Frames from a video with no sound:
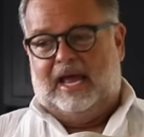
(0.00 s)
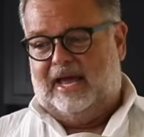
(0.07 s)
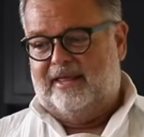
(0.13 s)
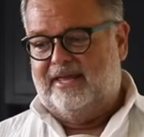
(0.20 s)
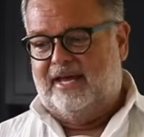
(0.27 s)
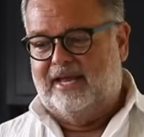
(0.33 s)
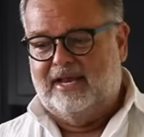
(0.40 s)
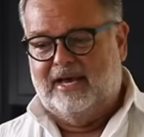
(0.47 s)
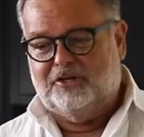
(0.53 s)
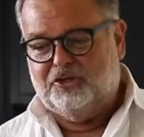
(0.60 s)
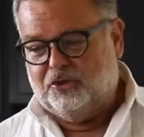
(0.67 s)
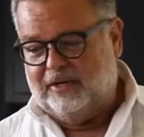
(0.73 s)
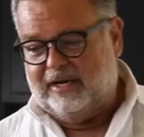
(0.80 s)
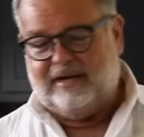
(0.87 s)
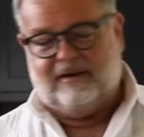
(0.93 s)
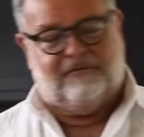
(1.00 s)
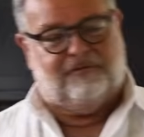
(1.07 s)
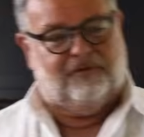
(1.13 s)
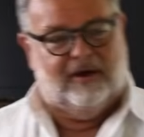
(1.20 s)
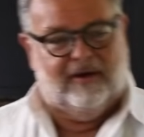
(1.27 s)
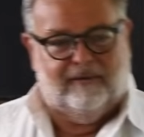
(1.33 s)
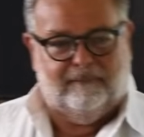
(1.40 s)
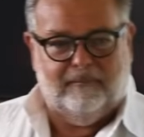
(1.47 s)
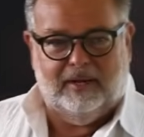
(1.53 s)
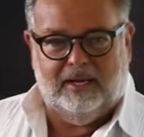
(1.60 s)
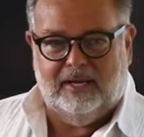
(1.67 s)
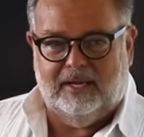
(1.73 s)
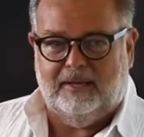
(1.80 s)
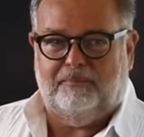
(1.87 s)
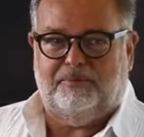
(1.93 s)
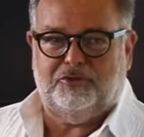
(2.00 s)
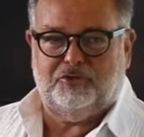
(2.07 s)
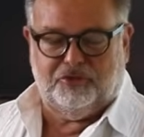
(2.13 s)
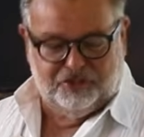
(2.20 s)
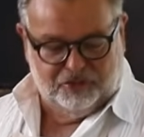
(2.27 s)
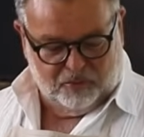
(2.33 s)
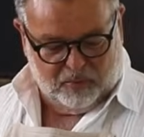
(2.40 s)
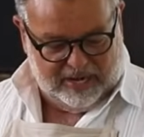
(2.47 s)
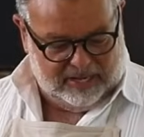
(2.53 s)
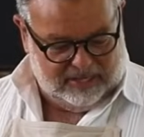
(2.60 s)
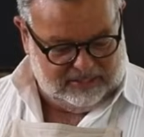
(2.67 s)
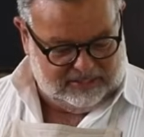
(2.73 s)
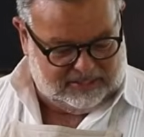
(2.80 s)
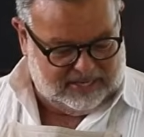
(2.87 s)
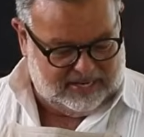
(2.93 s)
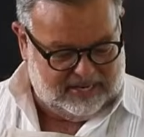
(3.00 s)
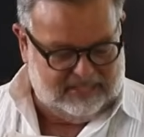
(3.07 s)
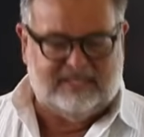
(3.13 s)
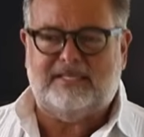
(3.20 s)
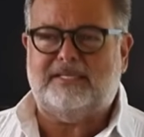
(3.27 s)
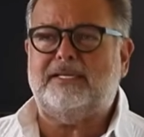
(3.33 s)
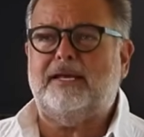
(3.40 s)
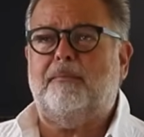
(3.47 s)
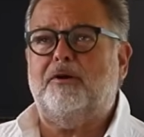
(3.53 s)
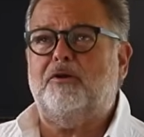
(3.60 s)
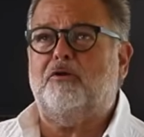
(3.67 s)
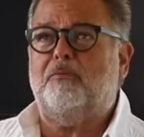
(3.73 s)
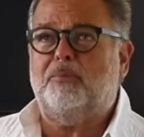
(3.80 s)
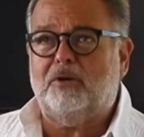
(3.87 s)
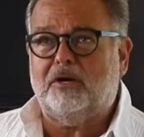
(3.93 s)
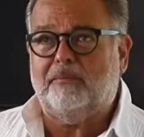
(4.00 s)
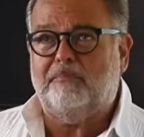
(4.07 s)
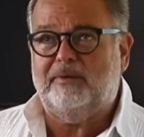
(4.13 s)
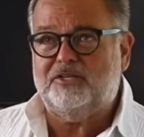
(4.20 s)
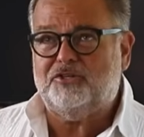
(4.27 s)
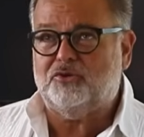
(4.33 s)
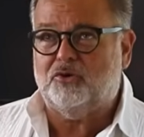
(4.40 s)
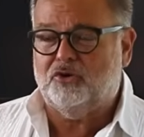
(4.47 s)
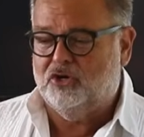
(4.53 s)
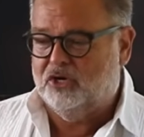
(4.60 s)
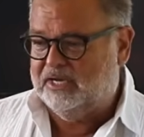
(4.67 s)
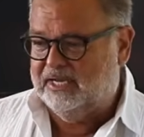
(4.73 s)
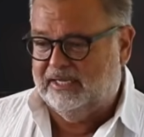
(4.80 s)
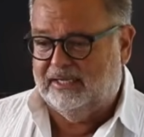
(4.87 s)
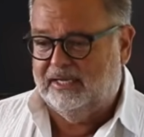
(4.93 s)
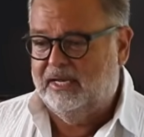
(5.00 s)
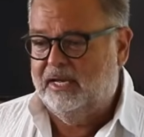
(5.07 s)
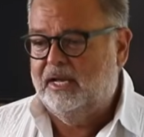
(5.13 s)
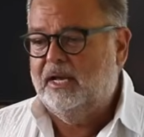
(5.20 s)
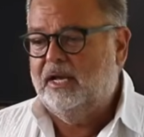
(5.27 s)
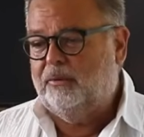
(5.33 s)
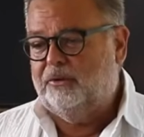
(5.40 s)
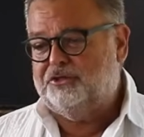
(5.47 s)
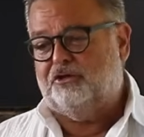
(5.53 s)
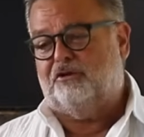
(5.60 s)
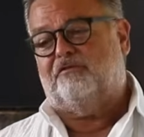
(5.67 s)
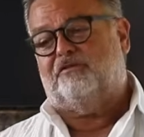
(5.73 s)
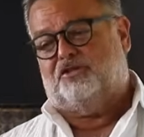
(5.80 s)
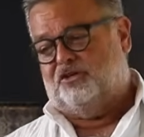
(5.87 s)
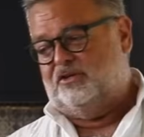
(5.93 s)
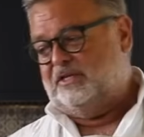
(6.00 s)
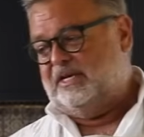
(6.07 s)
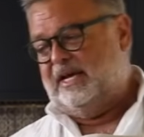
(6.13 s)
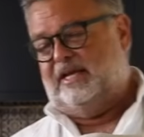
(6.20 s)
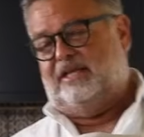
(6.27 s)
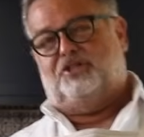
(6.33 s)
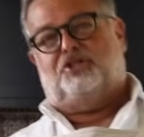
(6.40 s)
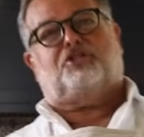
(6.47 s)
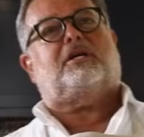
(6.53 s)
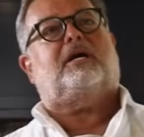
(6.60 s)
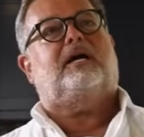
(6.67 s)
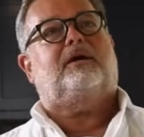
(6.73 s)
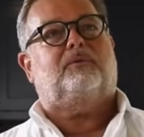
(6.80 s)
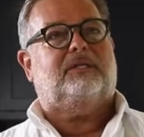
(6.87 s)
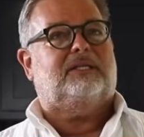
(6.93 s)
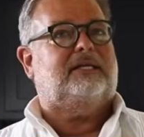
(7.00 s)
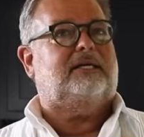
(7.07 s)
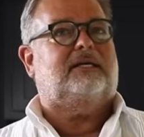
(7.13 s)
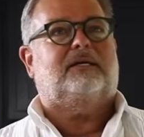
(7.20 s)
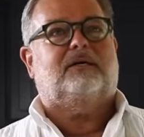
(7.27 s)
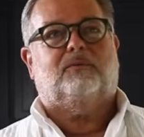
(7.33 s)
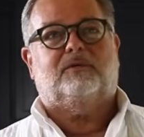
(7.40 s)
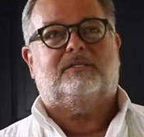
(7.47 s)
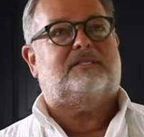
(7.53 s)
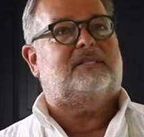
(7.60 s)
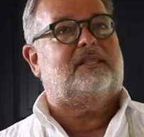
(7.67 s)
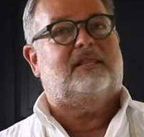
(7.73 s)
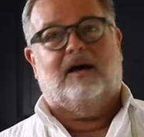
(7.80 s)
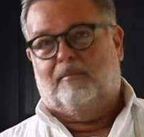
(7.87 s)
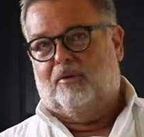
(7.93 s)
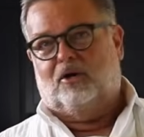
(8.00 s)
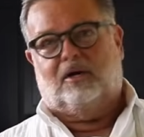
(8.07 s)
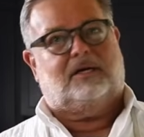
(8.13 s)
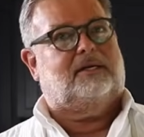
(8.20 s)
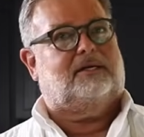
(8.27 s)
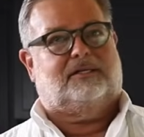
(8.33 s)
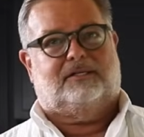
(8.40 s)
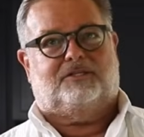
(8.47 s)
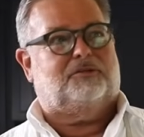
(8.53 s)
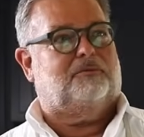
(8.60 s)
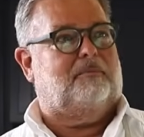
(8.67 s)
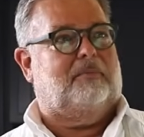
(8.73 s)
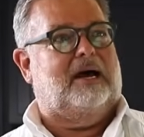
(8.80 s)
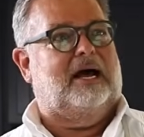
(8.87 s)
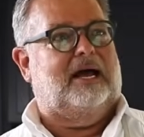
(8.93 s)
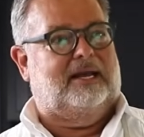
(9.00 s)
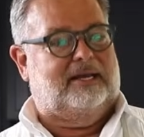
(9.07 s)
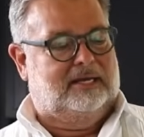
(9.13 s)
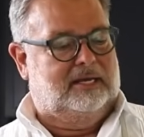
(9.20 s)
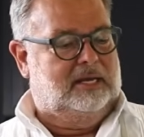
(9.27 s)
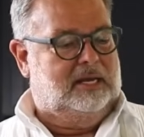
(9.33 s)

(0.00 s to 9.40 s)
And then a trick from Patricia Wells' seminal book, Bistro Cooking, which you're of a certain age, it really was the book to buy.